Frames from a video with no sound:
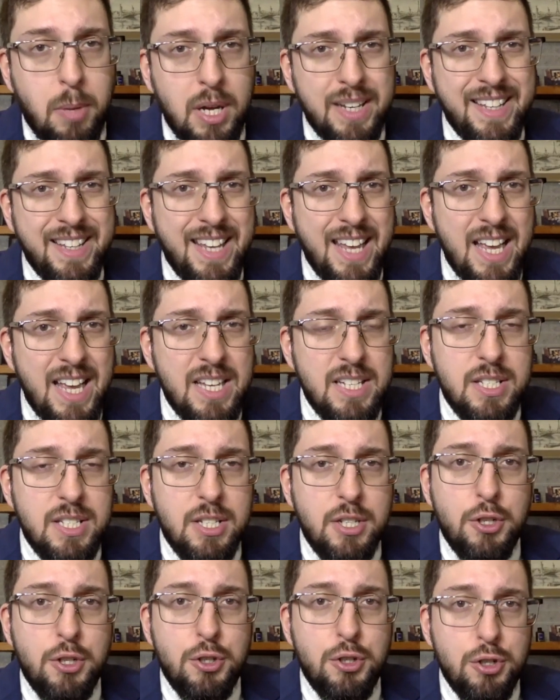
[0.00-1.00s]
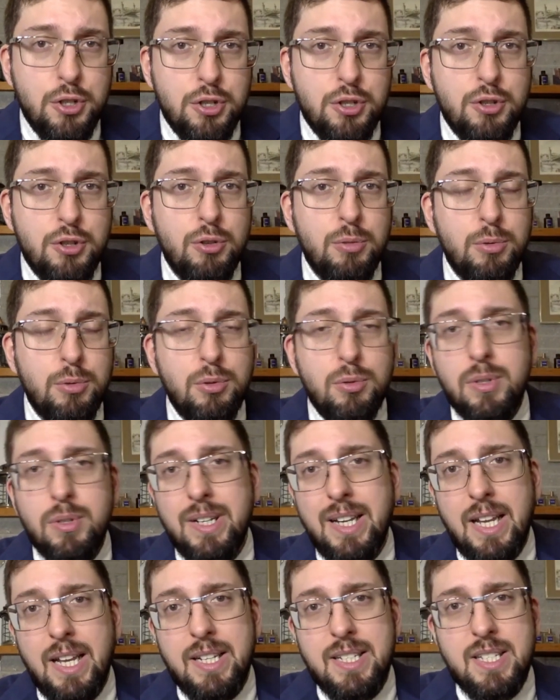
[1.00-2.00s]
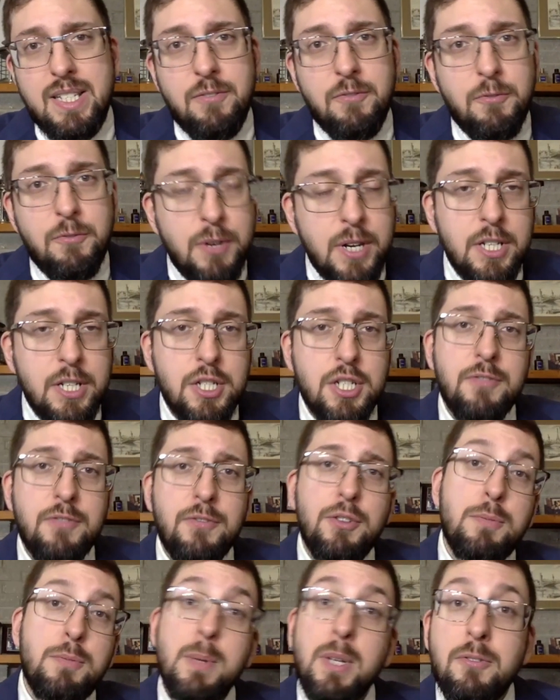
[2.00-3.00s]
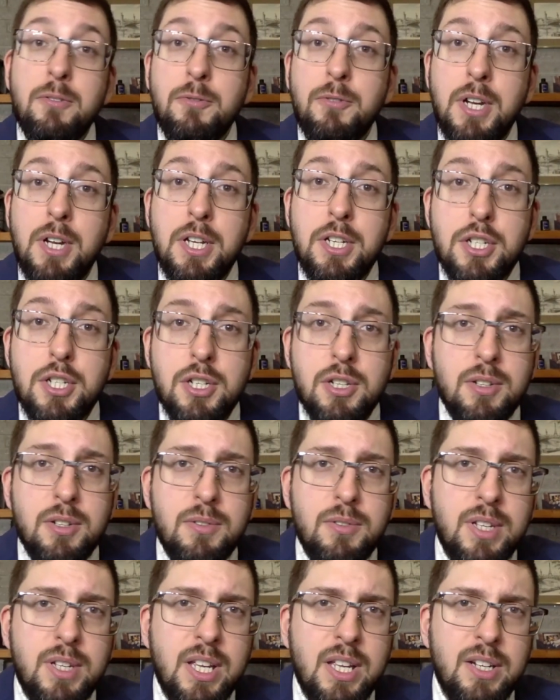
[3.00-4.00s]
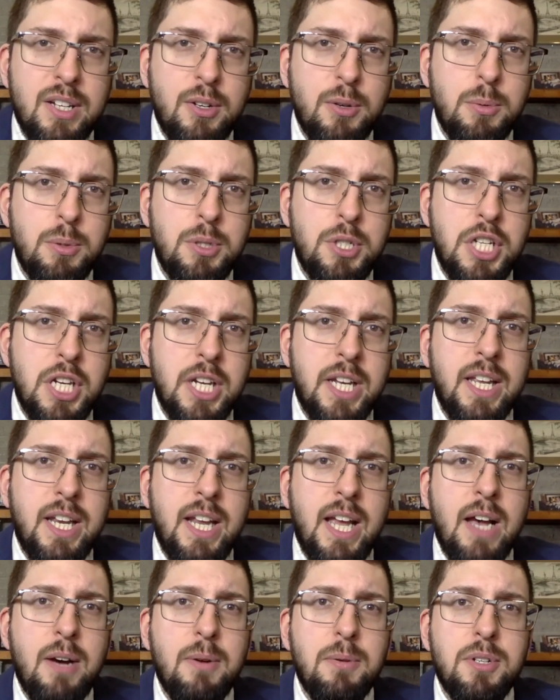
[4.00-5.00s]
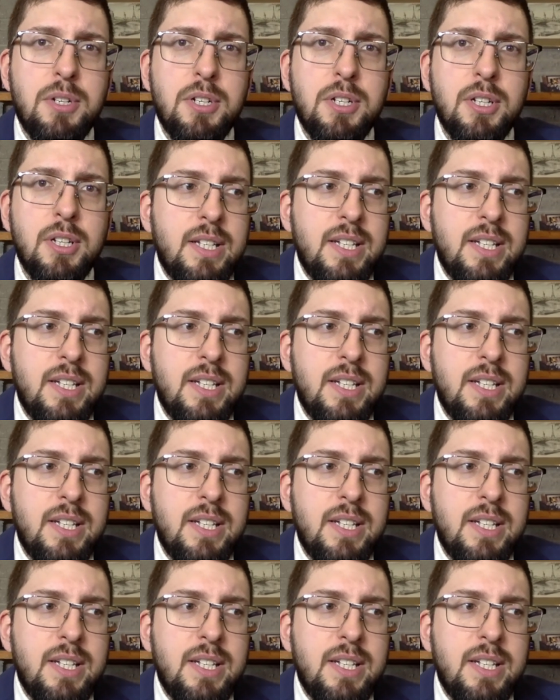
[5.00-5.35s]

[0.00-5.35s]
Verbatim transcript: podcast, Jusqu'au bout, that is in French. If you speak French, you can go check it out.